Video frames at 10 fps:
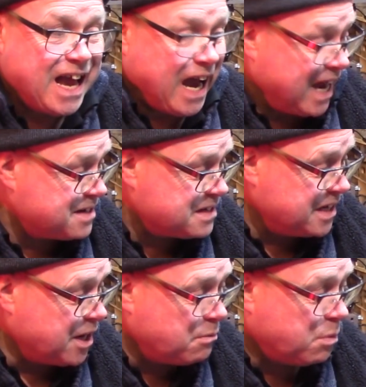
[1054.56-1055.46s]
and,
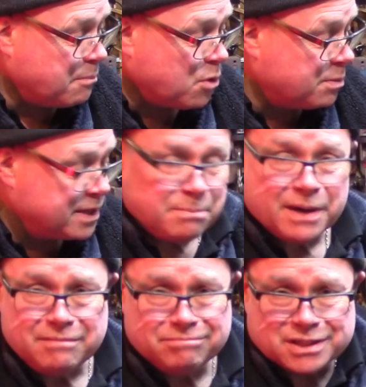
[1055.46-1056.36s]
you know, what more with it
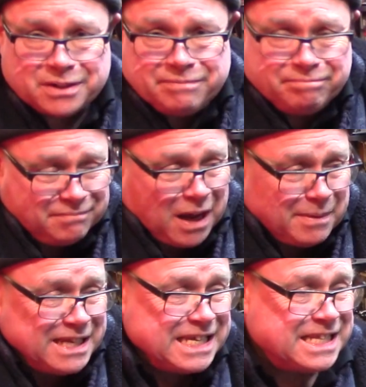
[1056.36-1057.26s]
being sort of, I
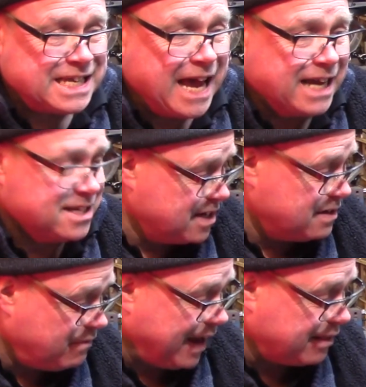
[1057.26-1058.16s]
mean, it's
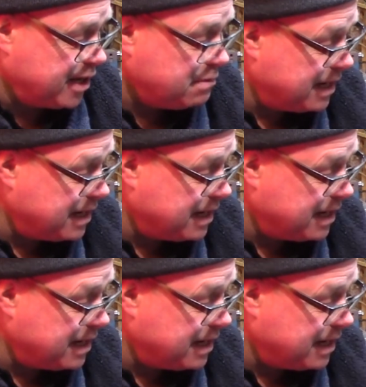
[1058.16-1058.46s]
excellent value.